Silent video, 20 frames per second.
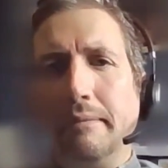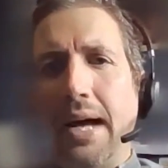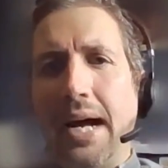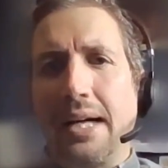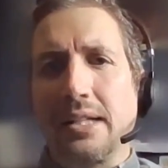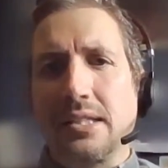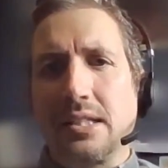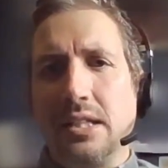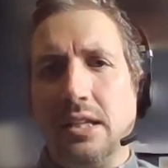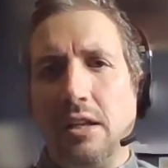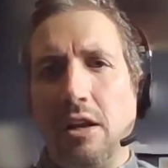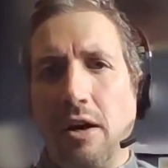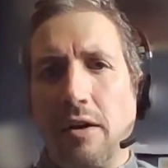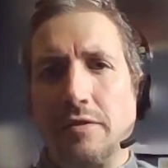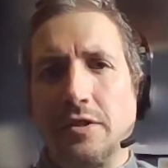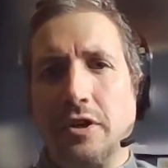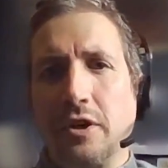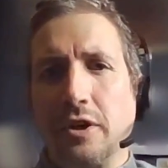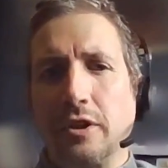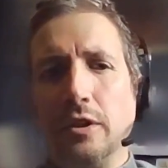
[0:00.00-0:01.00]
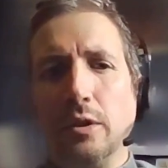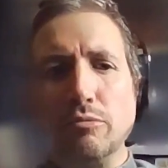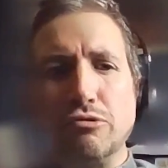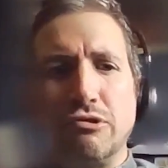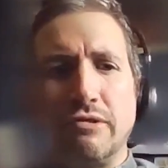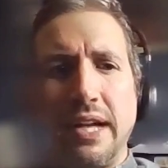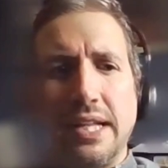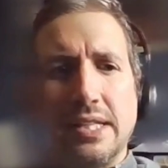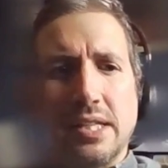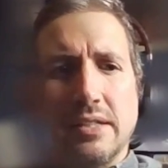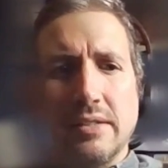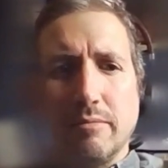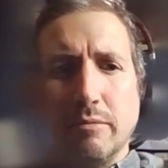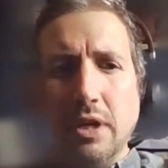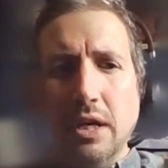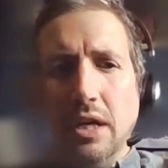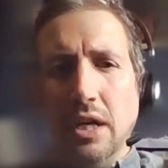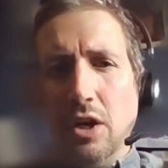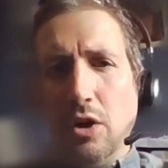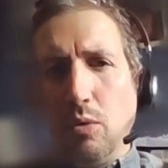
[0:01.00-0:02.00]
As the lifecycle progresses,
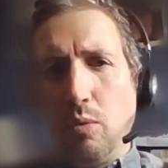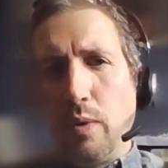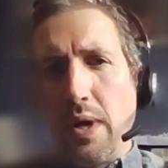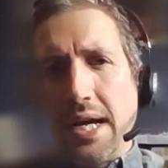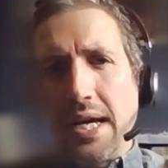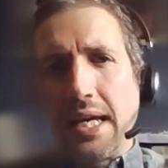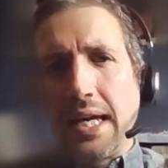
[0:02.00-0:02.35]
we